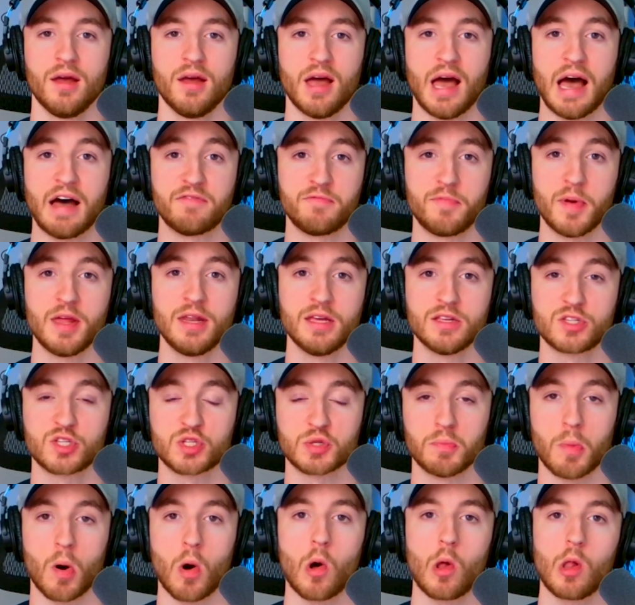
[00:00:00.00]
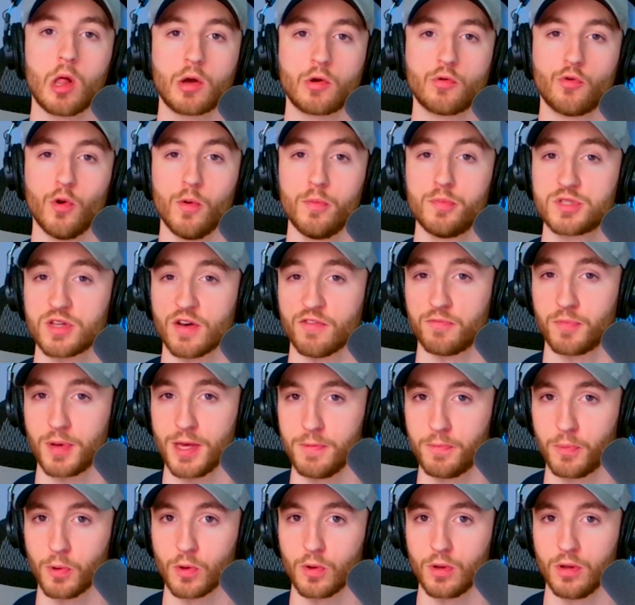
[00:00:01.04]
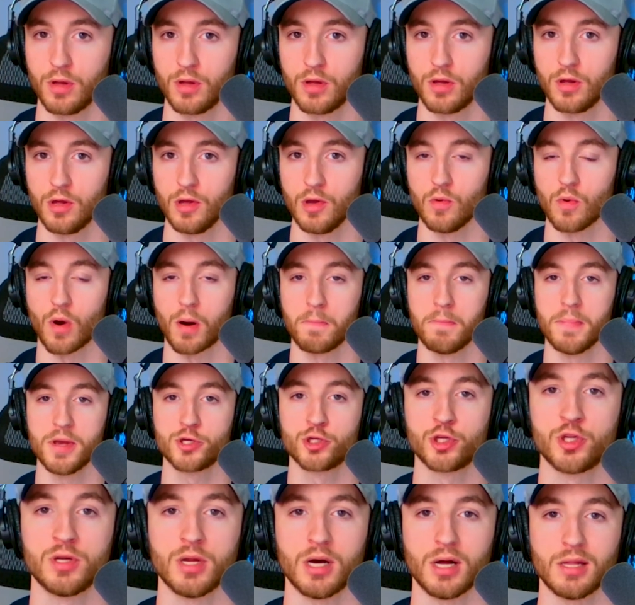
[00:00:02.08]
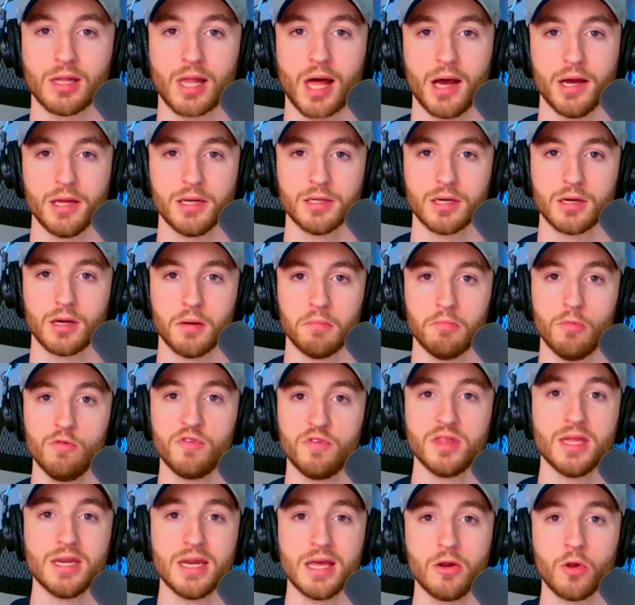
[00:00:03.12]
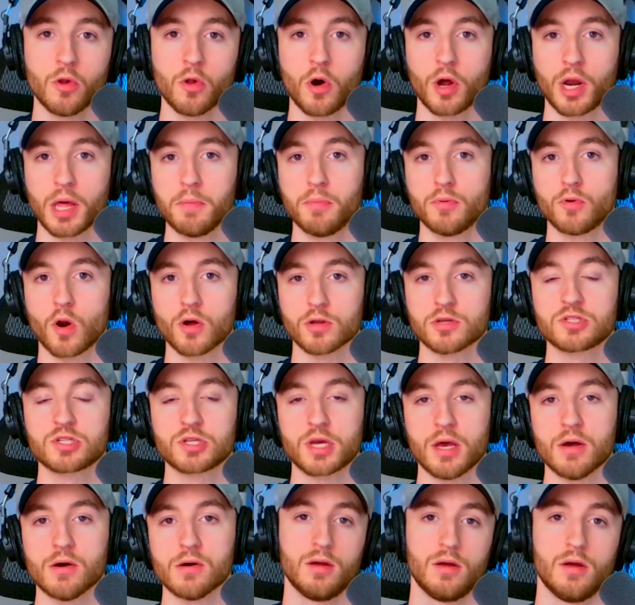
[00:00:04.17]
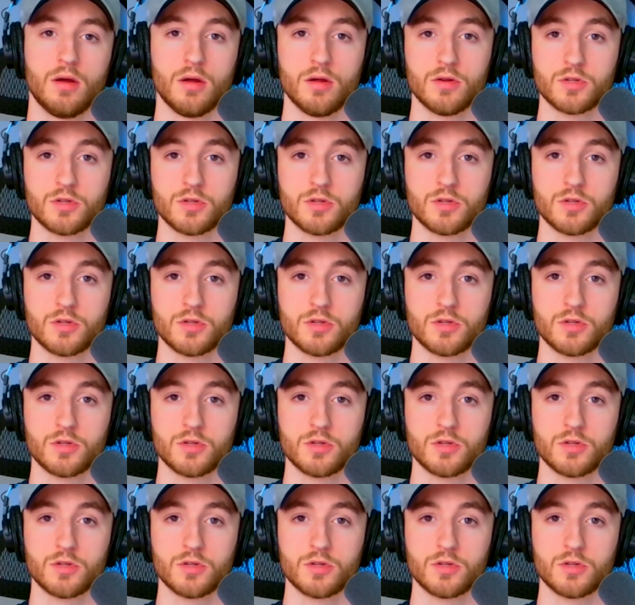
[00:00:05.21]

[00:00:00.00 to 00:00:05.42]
have been small groups of people who are mission aligned, moving the needle on a broad scale.